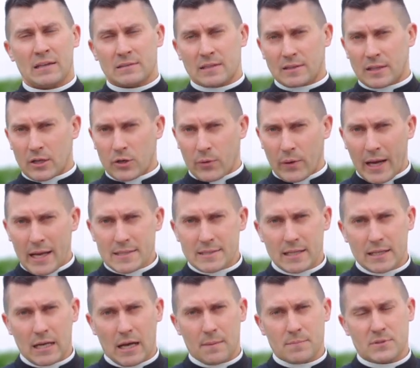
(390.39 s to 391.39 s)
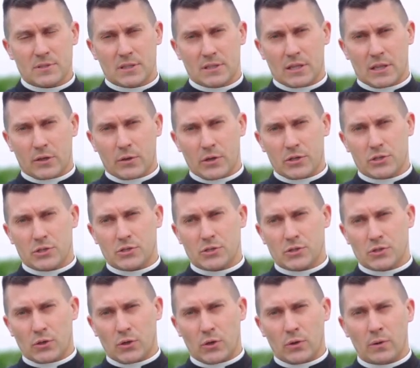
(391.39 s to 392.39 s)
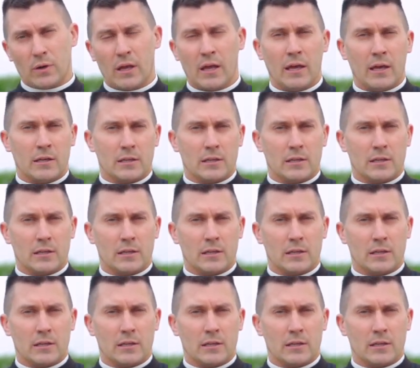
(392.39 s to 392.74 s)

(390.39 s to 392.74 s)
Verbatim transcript: that the grace that comes into the Christian soul,